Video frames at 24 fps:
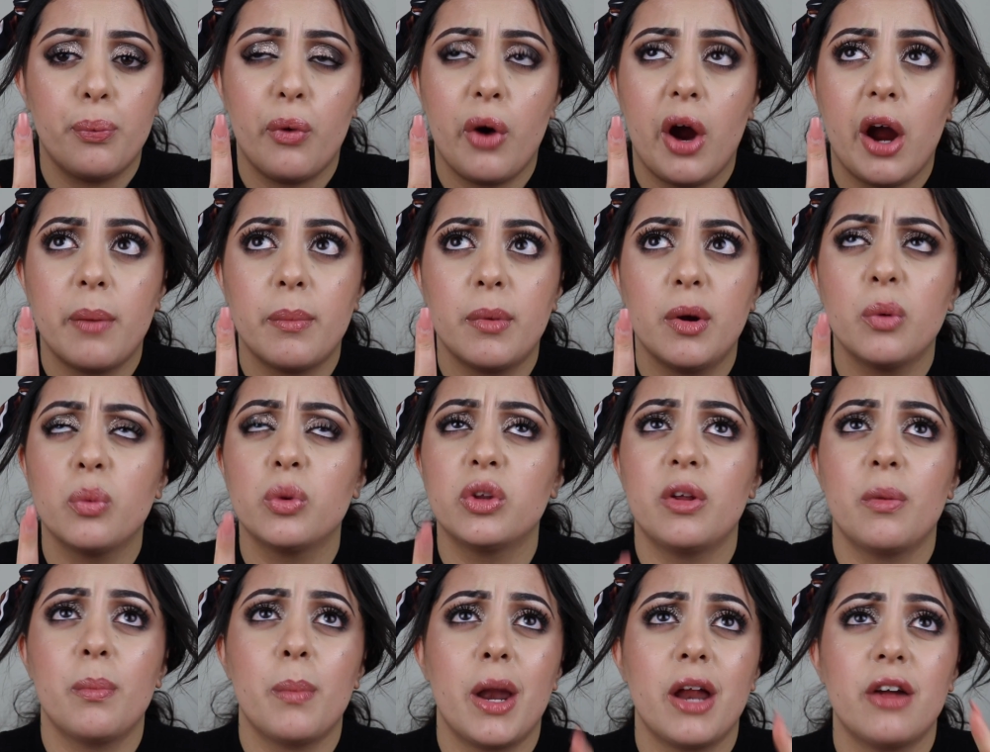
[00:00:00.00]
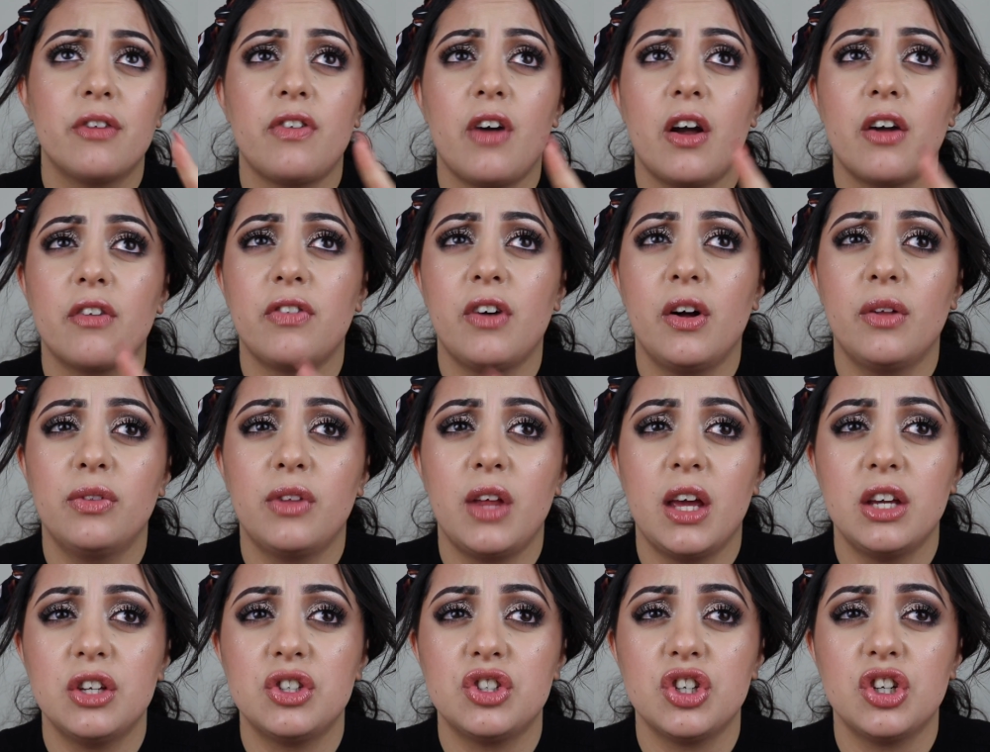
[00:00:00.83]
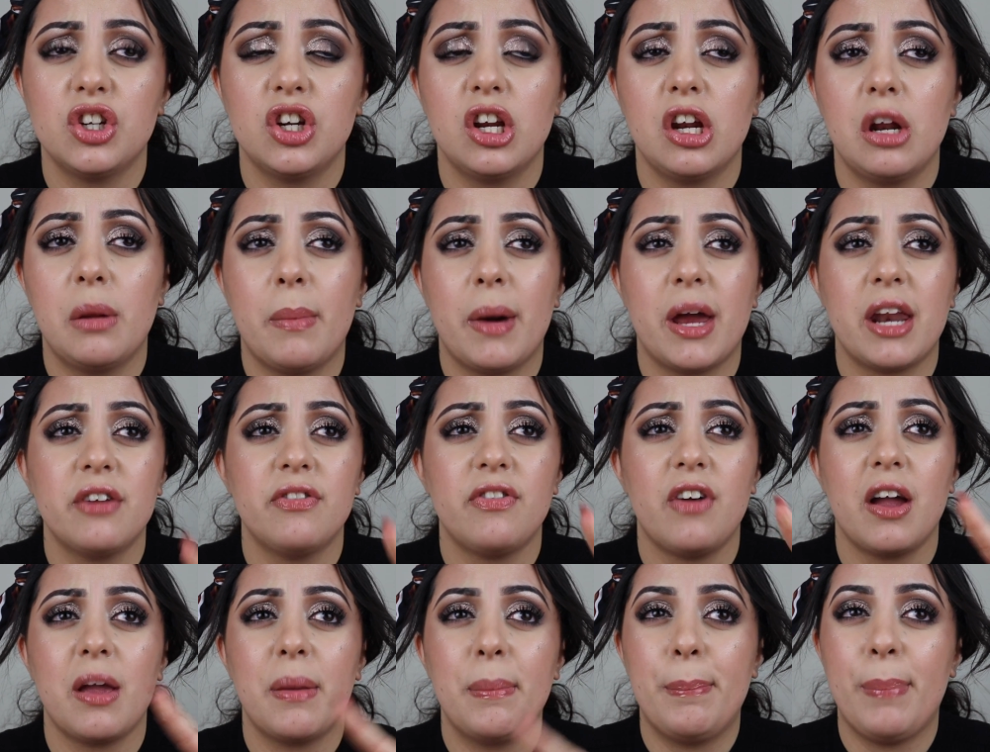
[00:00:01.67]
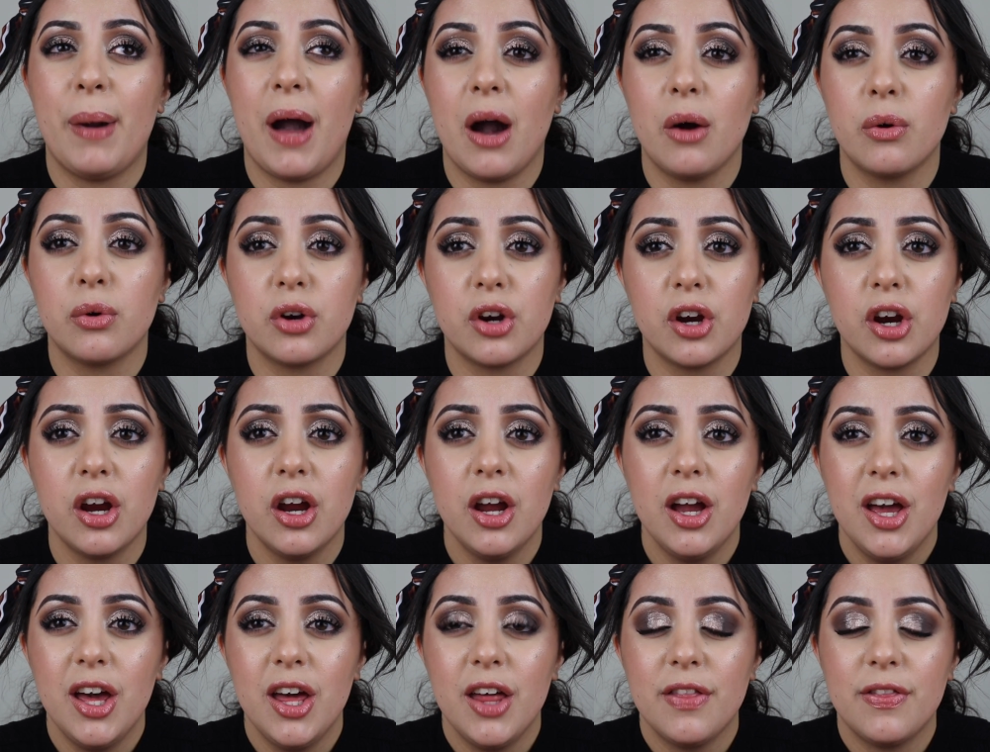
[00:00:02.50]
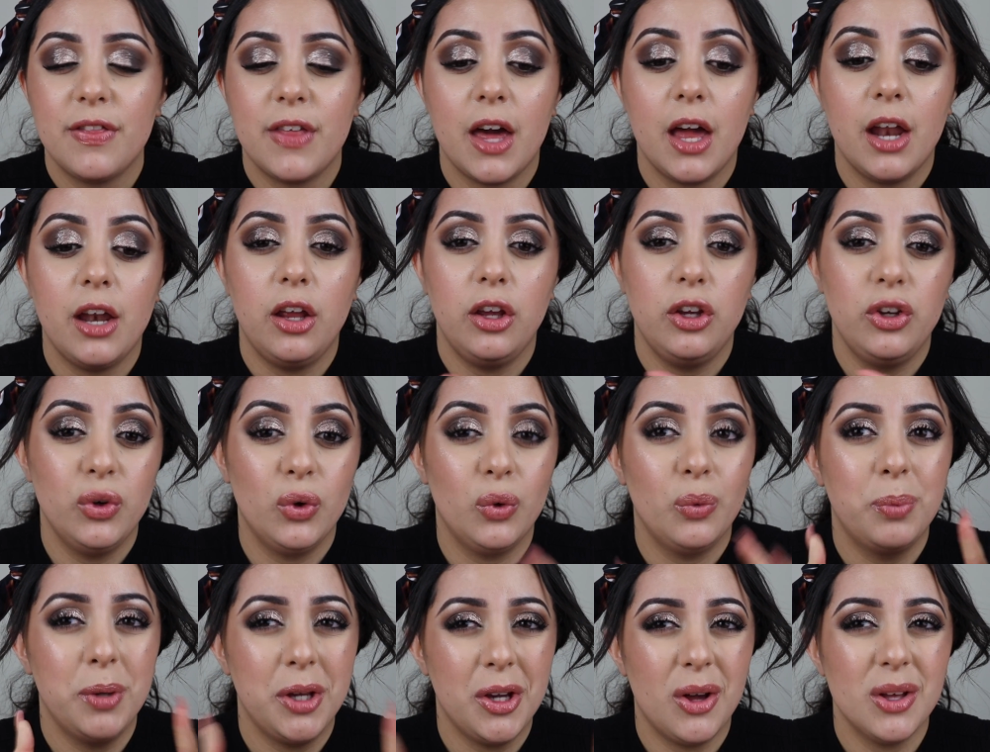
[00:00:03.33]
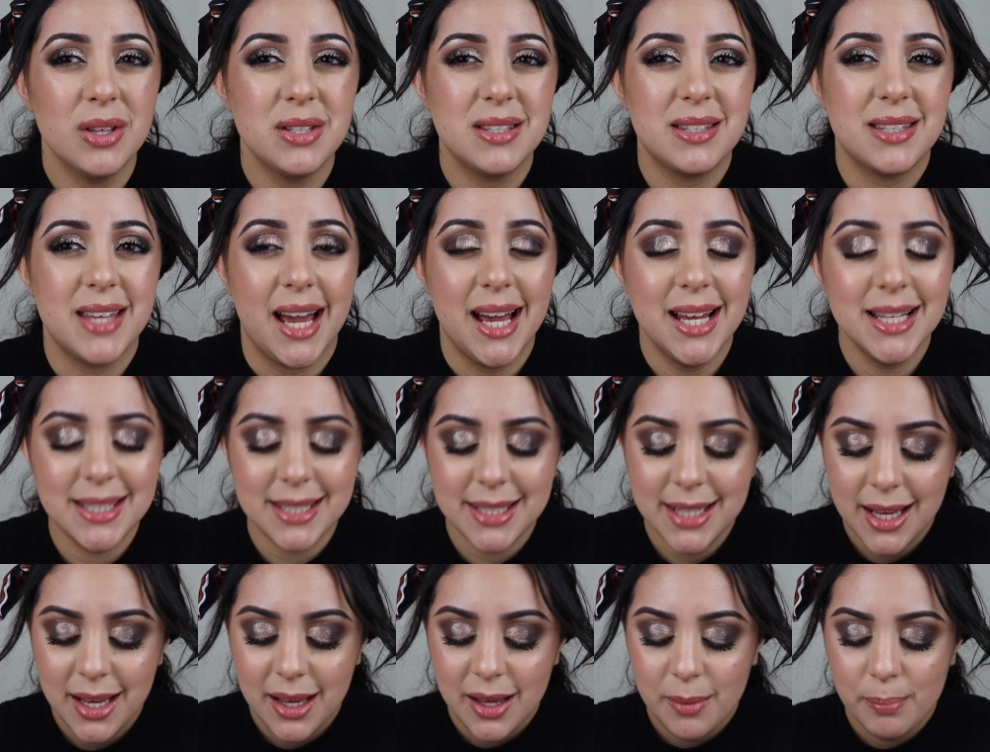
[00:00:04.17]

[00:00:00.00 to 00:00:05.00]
primer with a mattifying foundation and a mattifying powder, then you'll be all set.